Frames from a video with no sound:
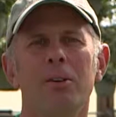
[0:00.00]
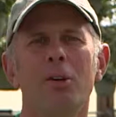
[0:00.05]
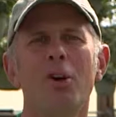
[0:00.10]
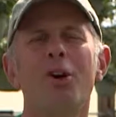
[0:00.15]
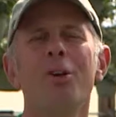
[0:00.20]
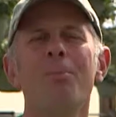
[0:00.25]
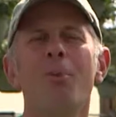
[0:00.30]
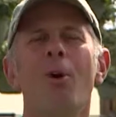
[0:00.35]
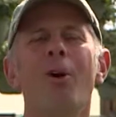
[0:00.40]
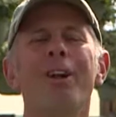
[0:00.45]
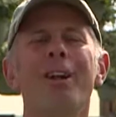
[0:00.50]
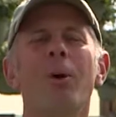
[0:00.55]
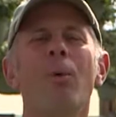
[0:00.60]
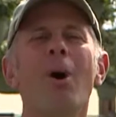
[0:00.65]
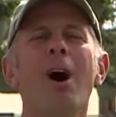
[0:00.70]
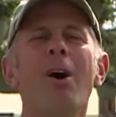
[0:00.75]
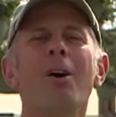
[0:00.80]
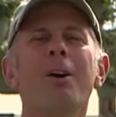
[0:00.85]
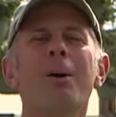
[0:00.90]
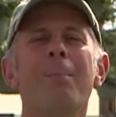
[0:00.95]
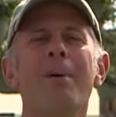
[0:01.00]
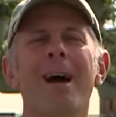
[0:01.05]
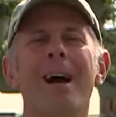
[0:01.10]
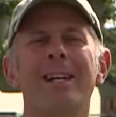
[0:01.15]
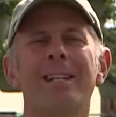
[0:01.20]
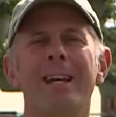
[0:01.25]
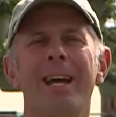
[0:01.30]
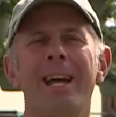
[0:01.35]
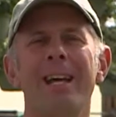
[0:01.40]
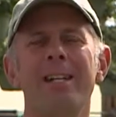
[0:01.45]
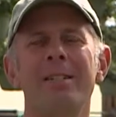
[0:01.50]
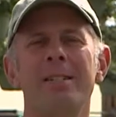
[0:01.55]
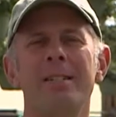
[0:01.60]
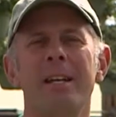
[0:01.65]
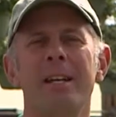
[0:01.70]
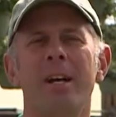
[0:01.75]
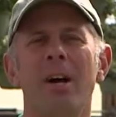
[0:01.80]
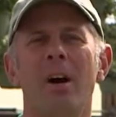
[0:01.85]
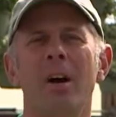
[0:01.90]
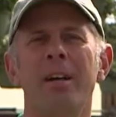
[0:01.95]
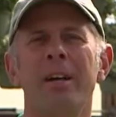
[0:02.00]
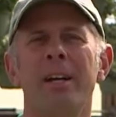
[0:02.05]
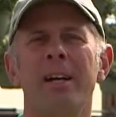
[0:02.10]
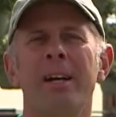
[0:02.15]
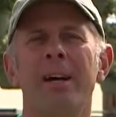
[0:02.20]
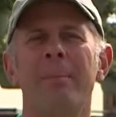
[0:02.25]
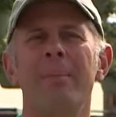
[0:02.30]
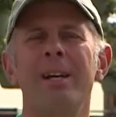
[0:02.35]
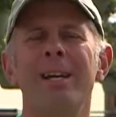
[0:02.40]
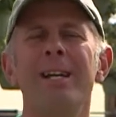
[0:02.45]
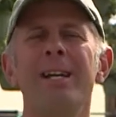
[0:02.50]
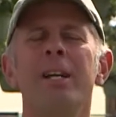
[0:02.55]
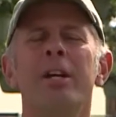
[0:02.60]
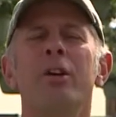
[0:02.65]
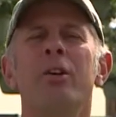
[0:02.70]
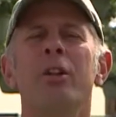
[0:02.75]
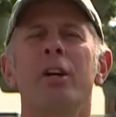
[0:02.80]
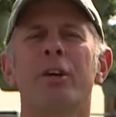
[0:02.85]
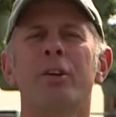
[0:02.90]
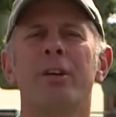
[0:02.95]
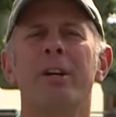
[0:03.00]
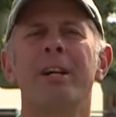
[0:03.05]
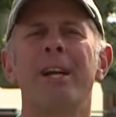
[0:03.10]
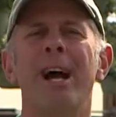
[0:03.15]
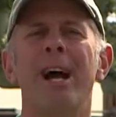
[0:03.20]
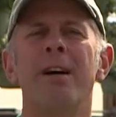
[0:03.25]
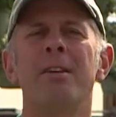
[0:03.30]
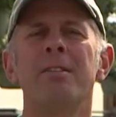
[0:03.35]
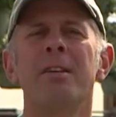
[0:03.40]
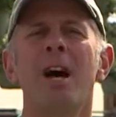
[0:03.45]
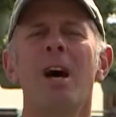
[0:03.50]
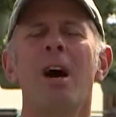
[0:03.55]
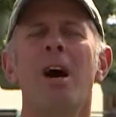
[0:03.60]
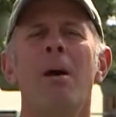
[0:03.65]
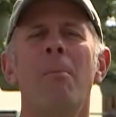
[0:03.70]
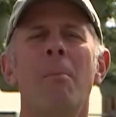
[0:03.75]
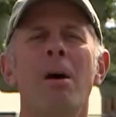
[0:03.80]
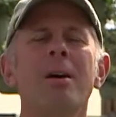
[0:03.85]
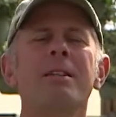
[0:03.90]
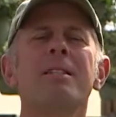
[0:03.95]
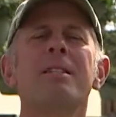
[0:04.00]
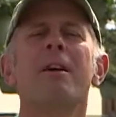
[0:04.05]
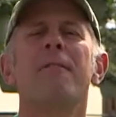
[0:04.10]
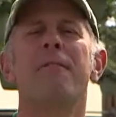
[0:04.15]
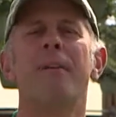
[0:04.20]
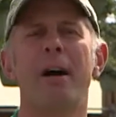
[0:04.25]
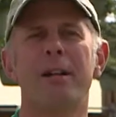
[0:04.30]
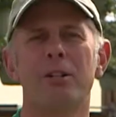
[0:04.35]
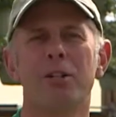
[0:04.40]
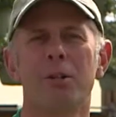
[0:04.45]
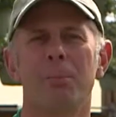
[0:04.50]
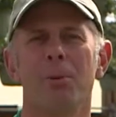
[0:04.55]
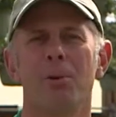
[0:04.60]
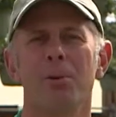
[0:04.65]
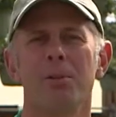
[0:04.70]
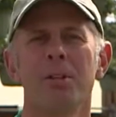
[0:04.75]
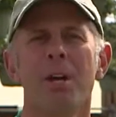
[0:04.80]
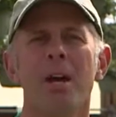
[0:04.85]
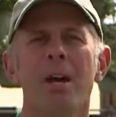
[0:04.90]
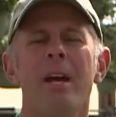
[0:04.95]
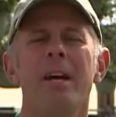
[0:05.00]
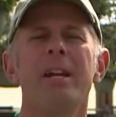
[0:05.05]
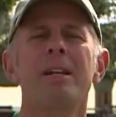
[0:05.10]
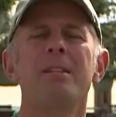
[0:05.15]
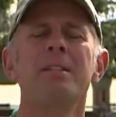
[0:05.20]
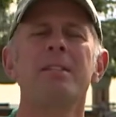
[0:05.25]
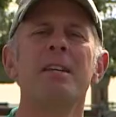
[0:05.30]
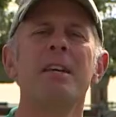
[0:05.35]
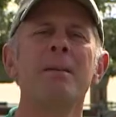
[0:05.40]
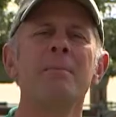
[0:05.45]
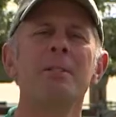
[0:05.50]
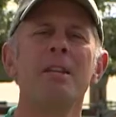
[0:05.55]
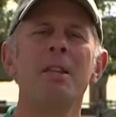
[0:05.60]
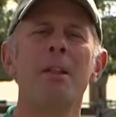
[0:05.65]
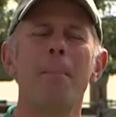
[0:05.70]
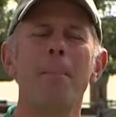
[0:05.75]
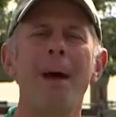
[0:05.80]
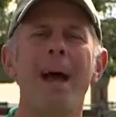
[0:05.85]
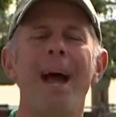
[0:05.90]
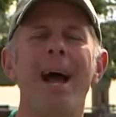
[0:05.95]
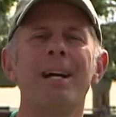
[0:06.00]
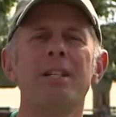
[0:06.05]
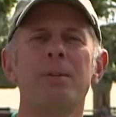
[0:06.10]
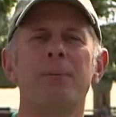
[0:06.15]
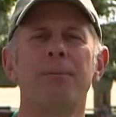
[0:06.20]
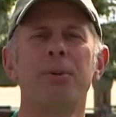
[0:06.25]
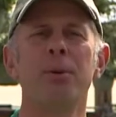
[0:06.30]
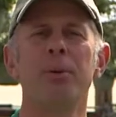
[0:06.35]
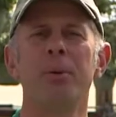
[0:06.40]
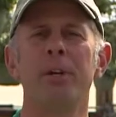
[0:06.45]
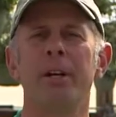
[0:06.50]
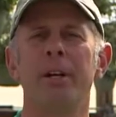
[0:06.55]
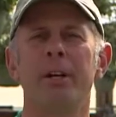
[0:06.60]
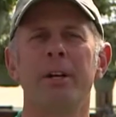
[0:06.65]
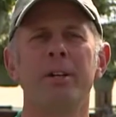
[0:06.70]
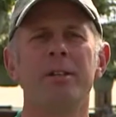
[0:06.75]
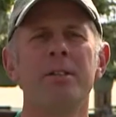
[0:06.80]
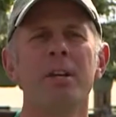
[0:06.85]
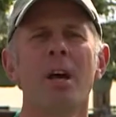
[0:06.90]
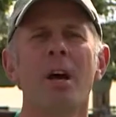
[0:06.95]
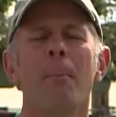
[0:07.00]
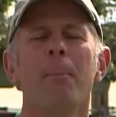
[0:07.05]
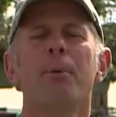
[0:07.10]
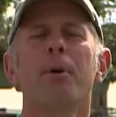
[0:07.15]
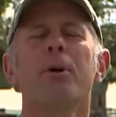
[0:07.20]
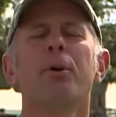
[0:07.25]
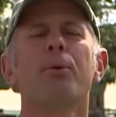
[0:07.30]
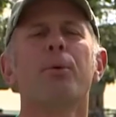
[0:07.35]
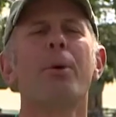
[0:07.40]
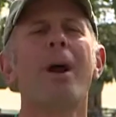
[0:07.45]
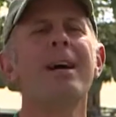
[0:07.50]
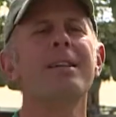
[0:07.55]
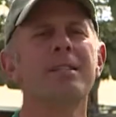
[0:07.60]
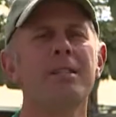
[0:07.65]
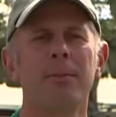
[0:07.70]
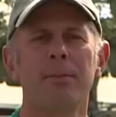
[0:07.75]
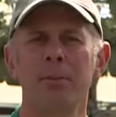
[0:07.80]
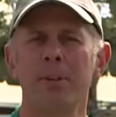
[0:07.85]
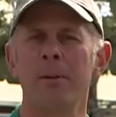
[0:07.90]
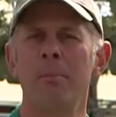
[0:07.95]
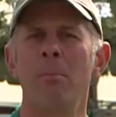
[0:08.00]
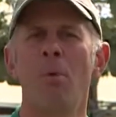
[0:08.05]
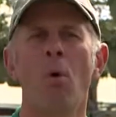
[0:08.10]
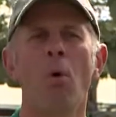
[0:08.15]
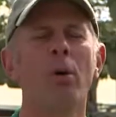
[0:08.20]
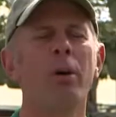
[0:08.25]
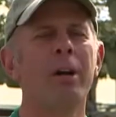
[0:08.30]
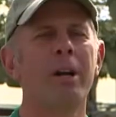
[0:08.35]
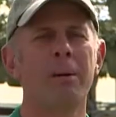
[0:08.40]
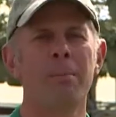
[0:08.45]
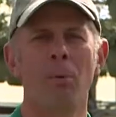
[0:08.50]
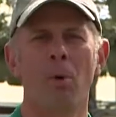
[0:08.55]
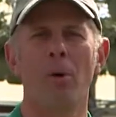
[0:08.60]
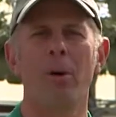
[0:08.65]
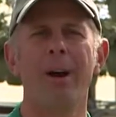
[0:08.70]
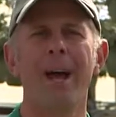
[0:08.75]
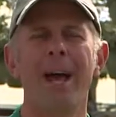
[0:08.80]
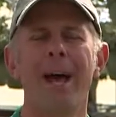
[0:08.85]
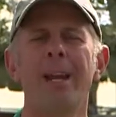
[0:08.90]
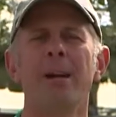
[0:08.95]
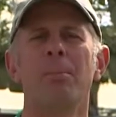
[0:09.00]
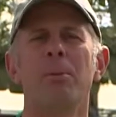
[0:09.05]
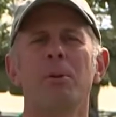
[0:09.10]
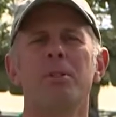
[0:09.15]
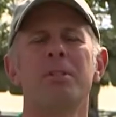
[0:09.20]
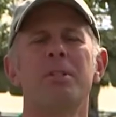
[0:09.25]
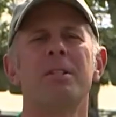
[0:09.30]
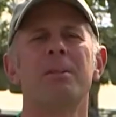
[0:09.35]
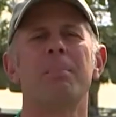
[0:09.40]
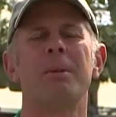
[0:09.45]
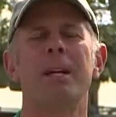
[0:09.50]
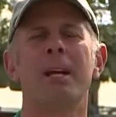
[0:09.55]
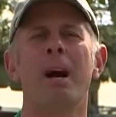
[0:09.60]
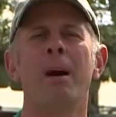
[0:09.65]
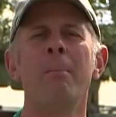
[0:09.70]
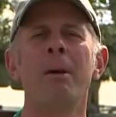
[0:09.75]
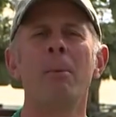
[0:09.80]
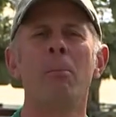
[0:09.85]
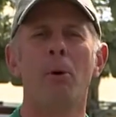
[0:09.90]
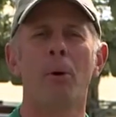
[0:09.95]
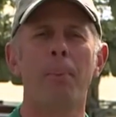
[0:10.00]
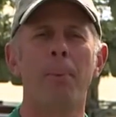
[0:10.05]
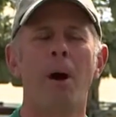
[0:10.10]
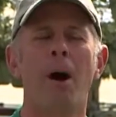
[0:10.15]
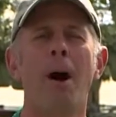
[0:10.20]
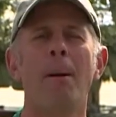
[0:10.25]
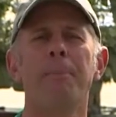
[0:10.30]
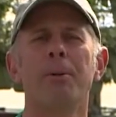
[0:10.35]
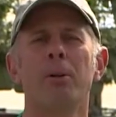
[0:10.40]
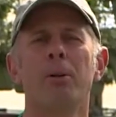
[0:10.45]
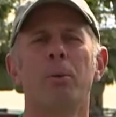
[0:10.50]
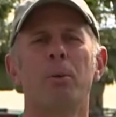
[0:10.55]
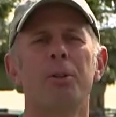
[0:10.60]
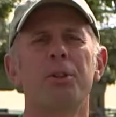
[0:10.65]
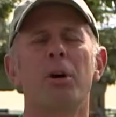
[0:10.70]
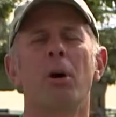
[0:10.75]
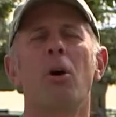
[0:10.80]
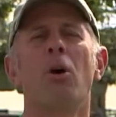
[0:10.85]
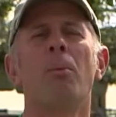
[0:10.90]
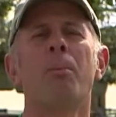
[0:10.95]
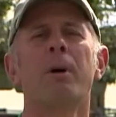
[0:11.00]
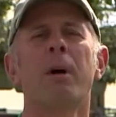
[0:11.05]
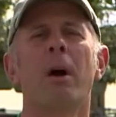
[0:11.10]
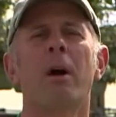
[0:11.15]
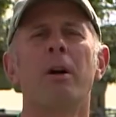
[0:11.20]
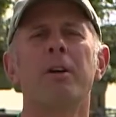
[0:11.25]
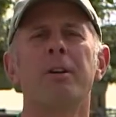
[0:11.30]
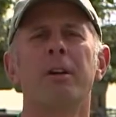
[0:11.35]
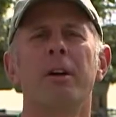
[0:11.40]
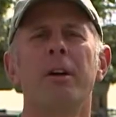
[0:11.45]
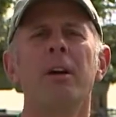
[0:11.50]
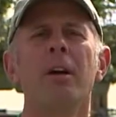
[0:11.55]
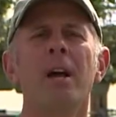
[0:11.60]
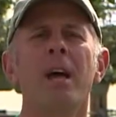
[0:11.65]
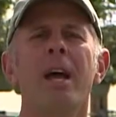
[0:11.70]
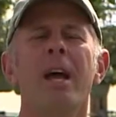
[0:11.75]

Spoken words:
Good morning, welcome back to A to Z Gardening, and I'm in here in the greenhouse amongst the vegetables. And it seems in the past few years, progressively more and more edibles is becoming more popular with the home gardener.